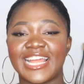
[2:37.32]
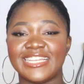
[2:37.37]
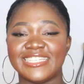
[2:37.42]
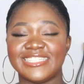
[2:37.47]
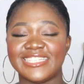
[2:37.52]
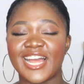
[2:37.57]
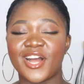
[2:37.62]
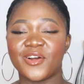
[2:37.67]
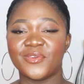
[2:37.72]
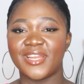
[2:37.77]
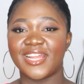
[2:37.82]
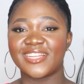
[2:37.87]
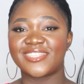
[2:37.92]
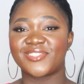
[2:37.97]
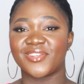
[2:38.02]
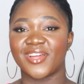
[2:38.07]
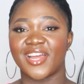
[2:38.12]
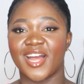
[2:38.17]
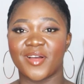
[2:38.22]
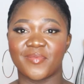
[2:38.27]
Now
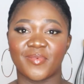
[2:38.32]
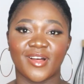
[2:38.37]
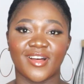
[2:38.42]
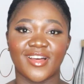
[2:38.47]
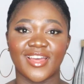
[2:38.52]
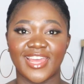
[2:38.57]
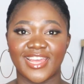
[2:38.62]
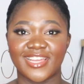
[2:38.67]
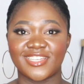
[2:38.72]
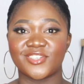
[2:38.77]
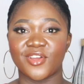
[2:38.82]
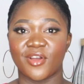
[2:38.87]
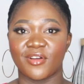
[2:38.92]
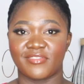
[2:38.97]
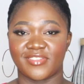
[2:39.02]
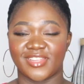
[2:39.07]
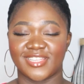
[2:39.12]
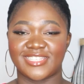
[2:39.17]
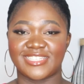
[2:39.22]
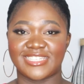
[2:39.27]
let's talk about each
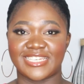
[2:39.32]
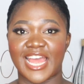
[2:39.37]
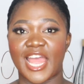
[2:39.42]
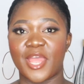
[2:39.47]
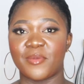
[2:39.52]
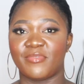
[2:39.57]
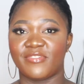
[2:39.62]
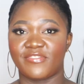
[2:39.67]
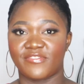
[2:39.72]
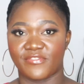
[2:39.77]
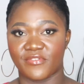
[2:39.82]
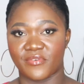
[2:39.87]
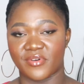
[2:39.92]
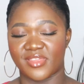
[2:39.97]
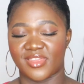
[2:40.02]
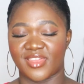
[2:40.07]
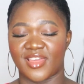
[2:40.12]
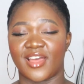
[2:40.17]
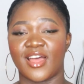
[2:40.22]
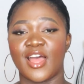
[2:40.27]
of this type
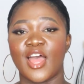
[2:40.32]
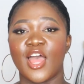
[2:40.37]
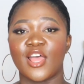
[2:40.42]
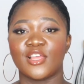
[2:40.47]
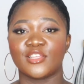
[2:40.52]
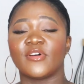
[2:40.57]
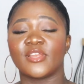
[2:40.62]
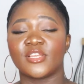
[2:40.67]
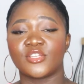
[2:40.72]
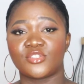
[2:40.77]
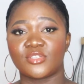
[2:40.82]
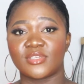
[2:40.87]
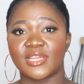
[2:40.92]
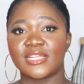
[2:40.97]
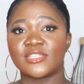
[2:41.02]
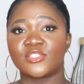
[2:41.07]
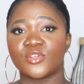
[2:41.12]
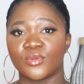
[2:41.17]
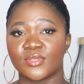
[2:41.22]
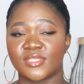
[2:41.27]
further. For the
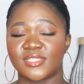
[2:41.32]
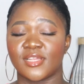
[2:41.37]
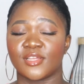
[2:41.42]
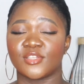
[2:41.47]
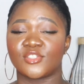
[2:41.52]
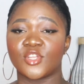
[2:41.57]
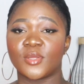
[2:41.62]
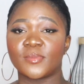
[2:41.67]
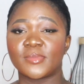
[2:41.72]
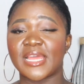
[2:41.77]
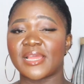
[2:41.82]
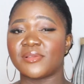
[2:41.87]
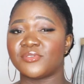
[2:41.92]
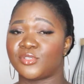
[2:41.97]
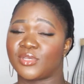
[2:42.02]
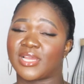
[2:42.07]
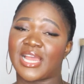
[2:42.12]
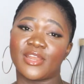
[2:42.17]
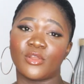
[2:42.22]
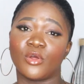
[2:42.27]
student hostel,
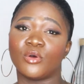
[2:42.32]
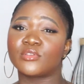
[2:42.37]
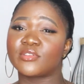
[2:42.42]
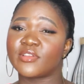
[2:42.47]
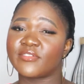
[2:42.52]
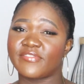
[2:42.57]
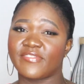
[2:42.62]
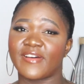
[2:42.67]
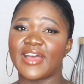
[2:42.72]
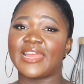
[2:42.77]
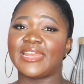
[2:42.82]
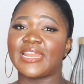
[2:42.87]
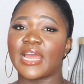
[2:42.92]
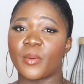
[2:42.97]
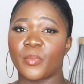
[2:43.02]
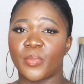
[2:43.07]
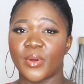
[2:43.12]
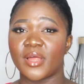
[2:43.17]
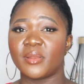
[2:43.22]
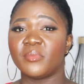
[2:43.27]
sometimes you can also find
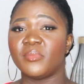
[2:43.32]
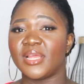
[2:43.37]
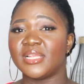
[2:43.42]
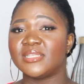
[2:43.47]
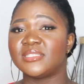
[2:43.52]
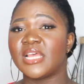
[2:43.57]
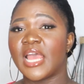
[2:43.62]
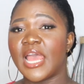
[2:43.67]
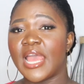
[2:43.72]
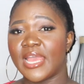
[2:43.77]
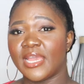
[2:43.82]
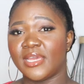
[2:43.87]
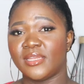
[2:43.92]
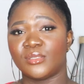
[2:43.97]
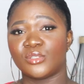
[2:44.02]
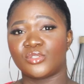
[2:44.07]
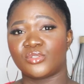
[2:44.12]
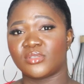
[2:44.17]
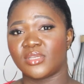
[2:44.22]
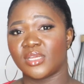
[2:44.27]
apartments in
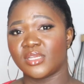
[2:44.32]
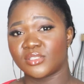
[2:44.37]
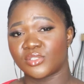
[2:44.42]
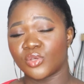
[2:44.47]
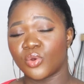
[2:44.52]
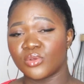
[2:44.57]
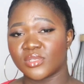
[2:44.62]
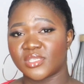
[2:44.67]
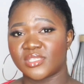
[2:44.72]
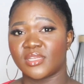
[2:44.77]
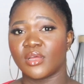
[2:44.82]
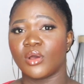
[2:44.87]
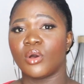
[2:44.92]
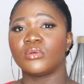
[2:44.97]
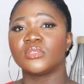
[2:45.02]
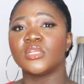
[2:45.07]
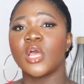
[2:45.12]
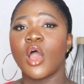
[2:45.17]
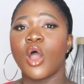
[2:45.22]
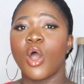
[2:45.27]
the student
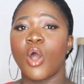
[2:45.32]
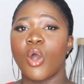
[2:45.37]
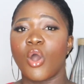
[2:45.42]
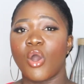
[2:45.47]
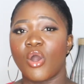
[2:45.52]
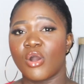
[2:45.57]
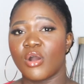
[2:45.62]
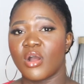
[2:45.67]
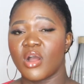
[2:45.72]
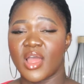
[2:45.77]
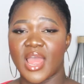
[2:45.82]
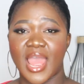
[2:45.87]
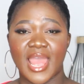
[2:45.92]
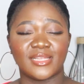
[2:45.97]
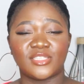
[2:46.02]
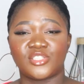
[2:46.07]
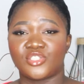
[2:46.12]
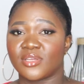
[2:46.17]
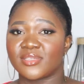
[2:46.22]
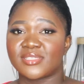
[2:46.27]
hostels, or
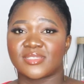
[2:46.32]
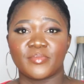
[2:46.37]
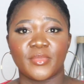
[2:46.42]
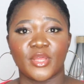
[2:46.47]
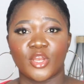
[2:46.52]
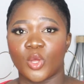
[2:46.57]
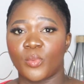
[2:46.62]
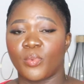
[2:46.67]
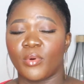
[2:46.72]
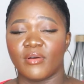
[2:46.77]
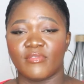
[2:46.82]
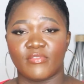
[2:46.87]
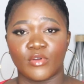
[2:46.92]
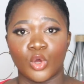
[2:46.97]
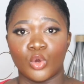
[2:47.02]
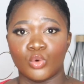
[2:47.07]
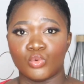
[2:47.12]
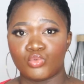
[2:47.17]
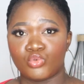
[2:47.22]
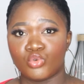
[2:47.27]
it's just made up of
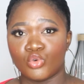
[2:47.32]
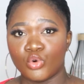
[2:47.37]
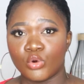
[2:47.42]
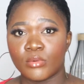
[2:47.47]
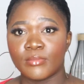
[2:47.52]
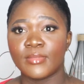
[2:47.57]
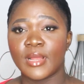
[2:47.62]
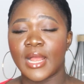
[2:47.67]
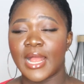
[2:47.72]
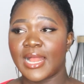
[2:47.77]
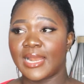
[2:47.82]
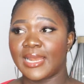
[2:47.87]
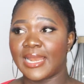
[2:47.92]
a room.